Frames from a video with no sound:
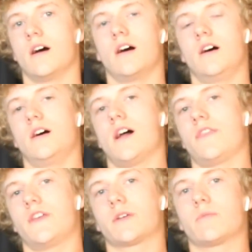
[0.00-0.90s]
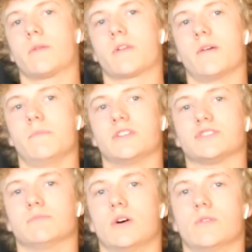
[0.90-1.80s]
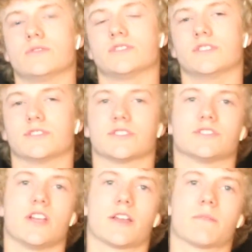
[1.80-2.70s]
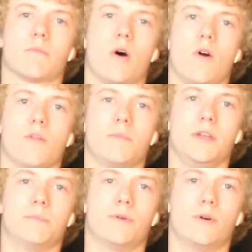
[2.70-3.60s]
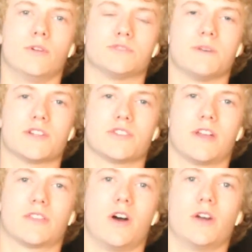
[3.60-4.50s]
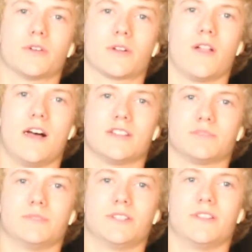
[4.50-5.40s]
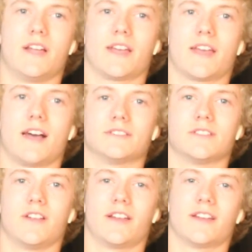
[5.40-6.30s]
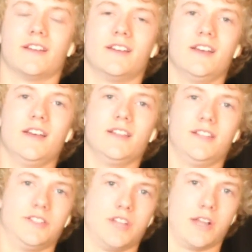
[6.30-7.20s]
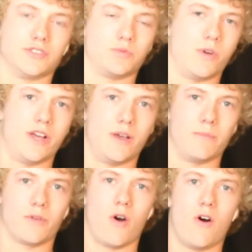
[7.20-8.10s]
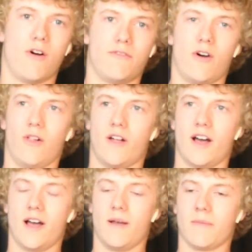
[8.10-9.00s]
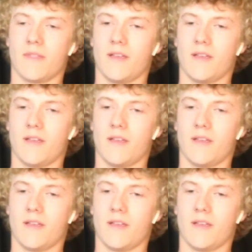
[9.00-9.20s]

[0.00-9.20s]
I think what I'm going to miss most is just like all the people, especially like the underclassmen that I got to like teach how to swim, golf, all that.